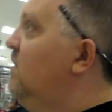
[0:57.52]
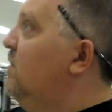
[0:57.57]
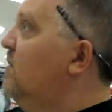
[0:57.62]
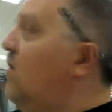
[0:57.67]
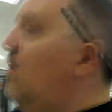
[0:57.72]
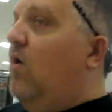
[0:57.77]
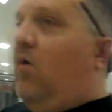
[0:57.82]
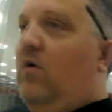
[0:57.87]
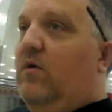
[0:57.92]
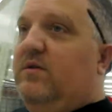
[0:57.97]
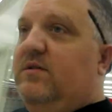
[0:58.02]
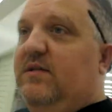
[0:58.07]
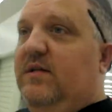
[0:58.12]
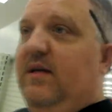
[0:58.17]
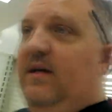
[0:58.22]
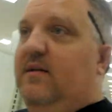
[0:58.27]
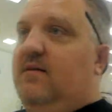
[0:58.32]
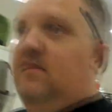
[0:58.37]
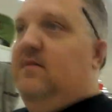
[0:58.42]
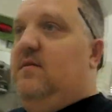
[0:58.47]
car
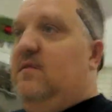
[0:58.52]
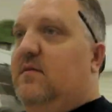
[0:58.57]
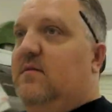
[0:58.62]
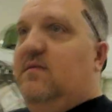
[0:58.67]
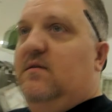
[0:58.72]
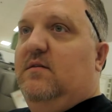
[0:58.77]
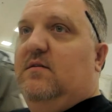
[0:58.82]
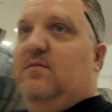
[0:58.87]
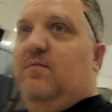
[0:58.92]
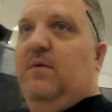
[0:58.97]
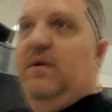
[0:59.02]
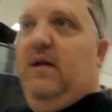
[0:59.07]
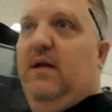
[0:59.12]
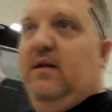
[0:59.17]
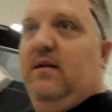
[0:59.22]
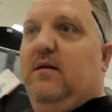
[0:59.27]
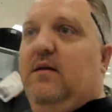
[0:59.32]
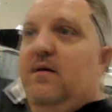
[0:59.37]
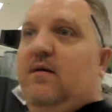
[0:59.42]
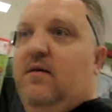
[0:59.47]
seats since we
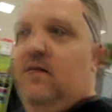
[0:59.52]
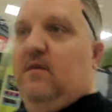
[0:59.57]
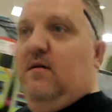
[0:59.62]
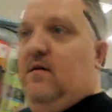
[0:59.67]
need to